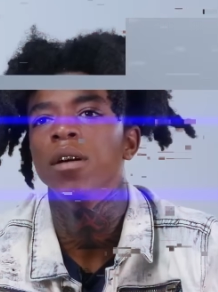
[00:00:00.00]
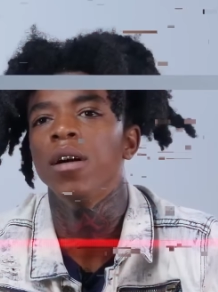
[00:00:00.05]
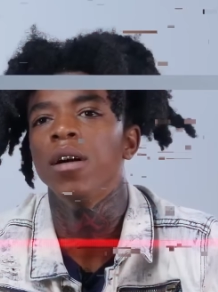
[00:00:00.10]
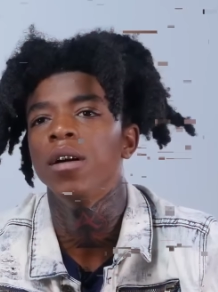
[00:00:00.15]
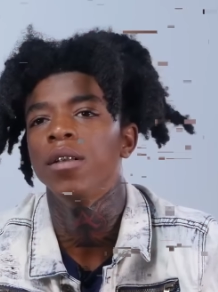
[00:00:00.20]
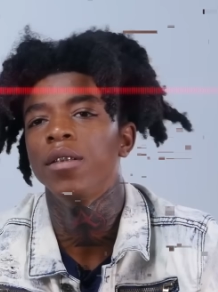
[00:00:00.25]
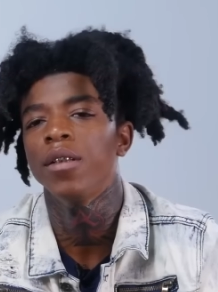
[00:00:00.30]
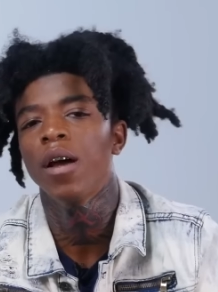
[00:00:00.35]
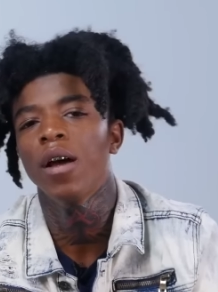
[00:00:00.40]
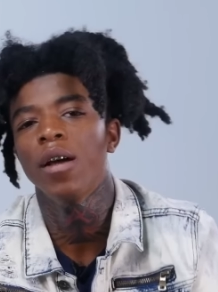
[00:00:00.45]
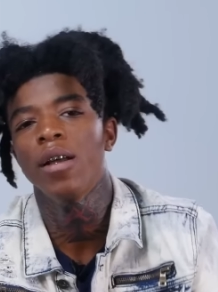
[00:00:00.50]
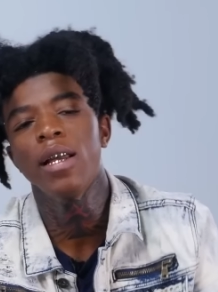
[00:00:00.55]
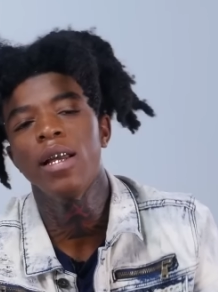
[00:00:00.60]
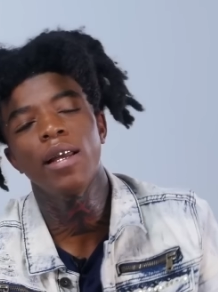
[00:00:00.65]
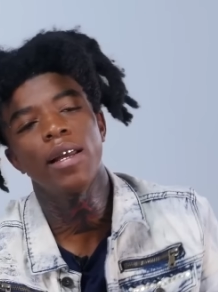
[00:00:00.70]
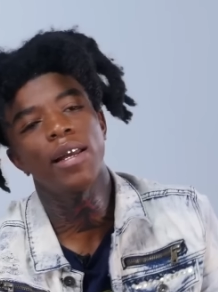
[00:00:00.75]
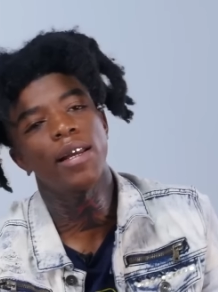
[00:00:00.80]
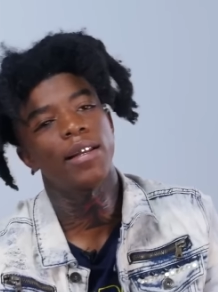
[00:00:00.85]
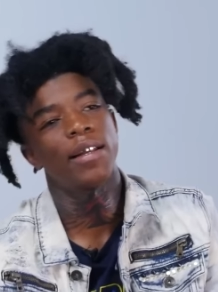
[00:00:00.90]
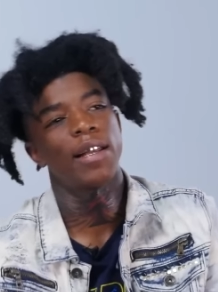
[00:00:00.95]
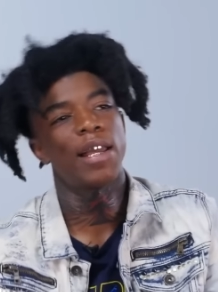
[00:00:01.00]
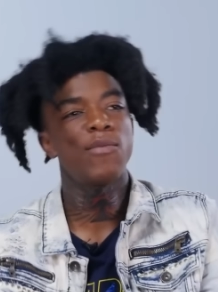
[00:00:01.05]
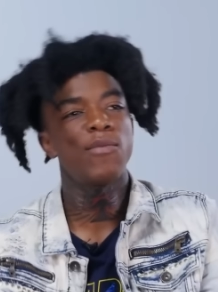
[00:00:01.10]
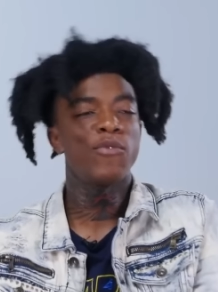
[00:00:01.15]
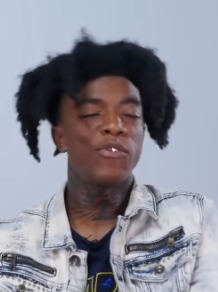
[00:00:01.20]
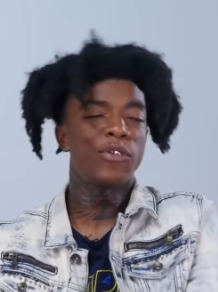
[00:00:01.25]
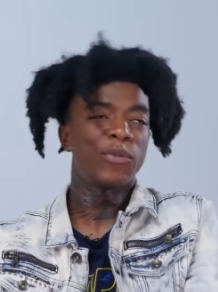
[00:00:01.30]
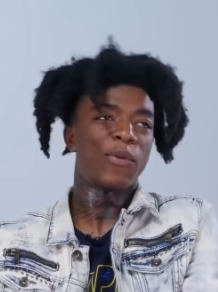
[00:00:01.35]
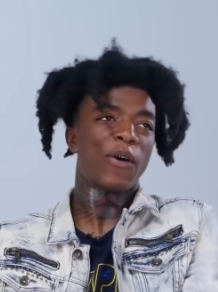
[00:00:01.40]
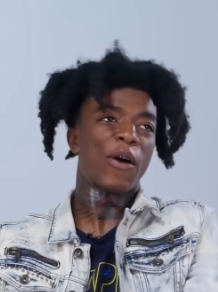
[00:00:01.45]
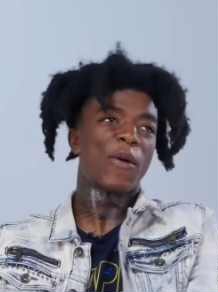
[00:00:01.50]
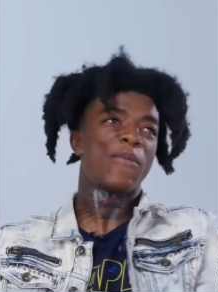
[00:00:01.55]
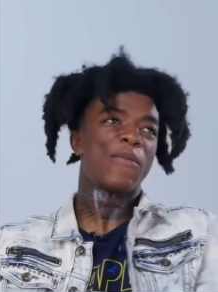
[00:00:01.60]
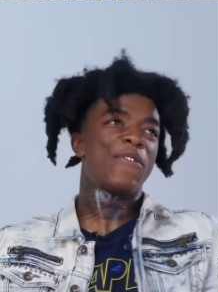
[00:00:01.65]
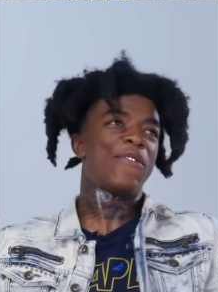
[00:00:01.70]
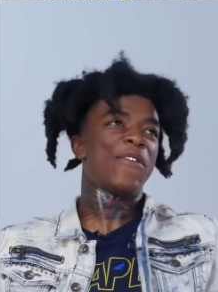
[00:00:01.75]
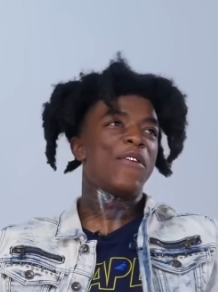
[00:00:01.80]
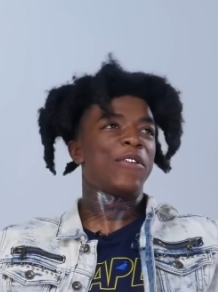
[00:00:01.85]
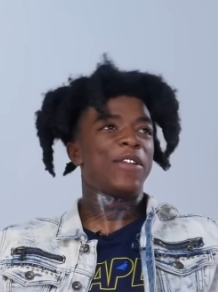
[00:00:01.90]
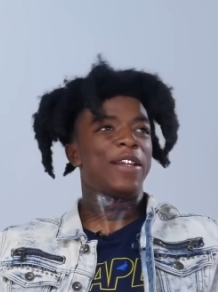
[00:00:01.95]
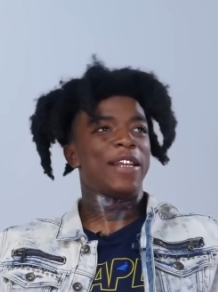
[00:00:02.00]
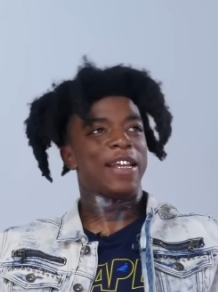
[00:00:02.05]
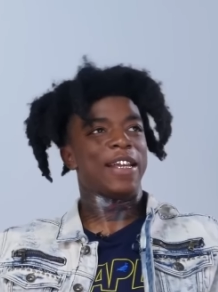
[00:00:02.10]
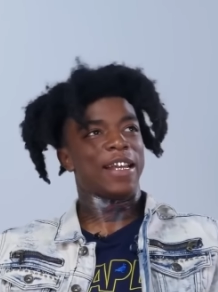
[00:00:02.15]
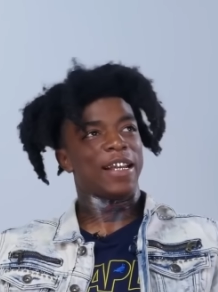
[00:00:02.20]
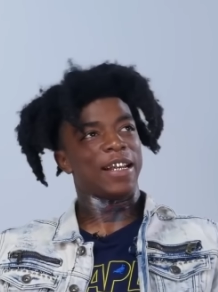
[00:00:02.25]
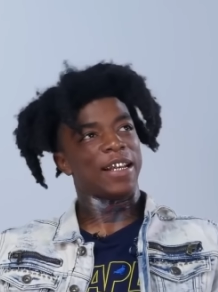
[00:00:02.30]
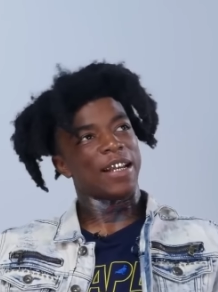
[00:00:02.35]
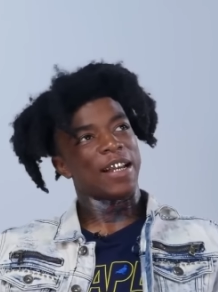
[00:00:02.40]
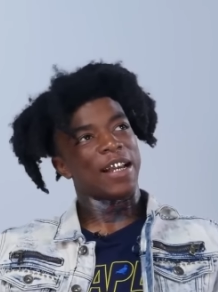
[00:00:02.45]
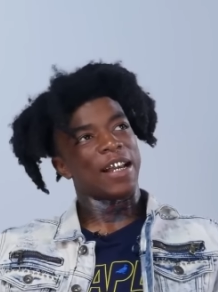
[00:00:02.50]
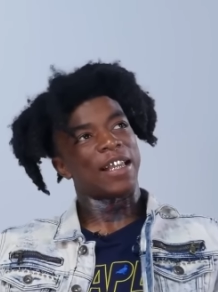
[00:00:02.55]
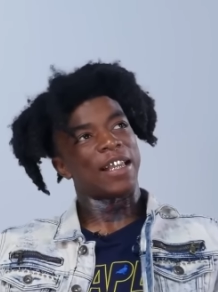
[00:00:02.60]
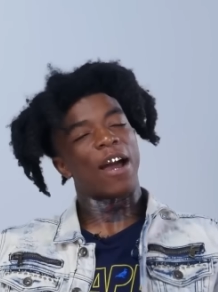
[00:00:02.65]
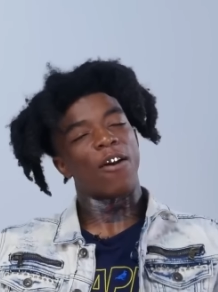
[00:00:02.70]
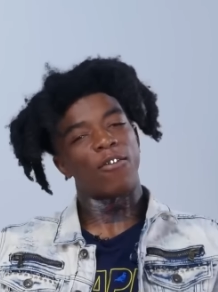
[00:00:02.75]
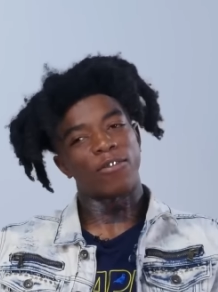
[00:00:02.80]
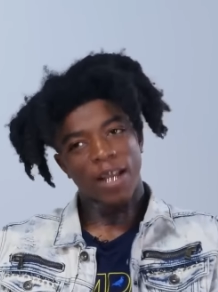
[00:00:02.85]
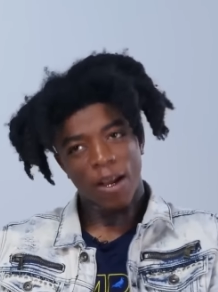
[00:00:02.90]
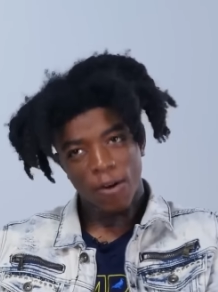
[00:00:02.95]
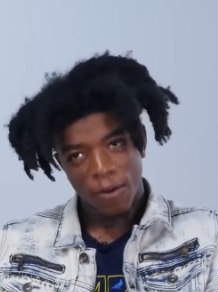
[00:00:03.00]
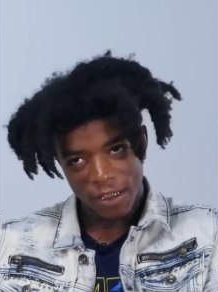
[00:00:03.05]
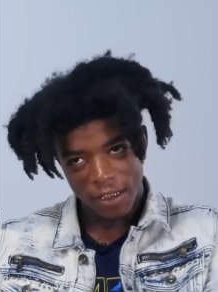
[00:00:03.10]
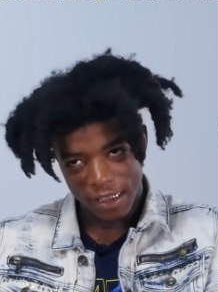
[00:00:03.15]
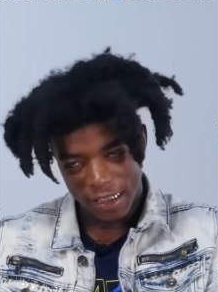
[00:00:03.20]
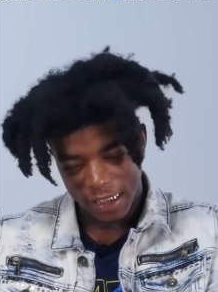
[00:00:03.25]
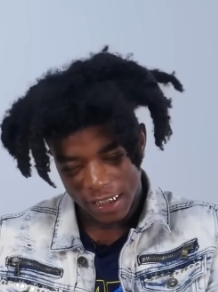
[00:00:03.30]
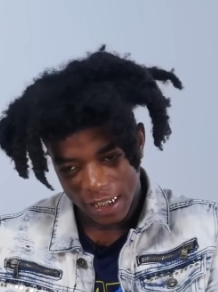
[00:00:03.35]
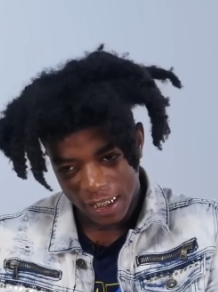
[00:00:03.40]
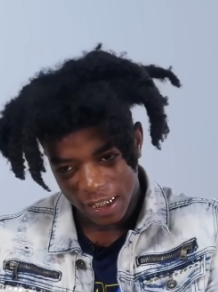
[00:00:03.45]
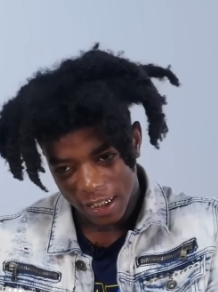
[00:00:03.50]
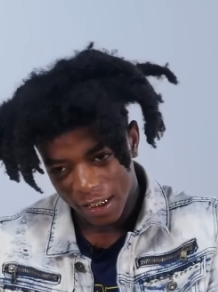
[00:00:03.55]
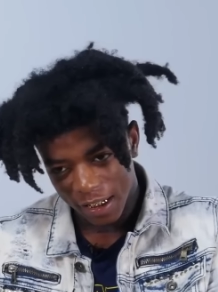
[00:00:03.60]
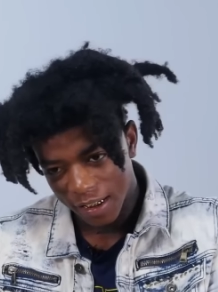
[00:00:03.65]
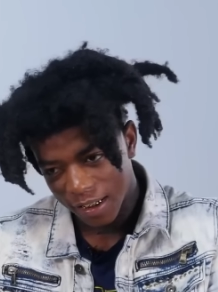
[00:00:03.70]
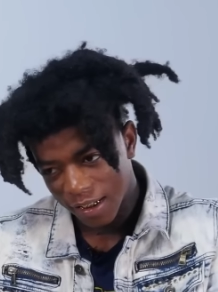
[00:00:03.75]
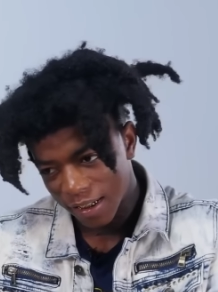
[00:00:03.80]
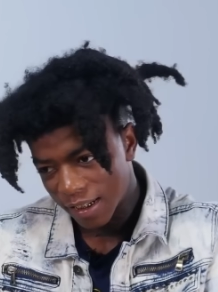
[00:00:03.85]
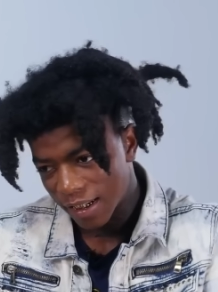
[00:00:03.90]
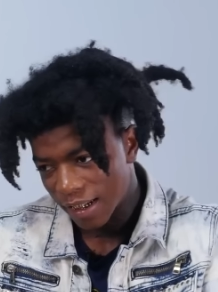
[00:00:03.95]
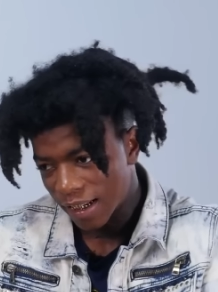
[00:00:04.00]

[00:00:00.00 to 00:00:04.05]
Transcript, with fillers: It moved apart before then. Like when I went to jail,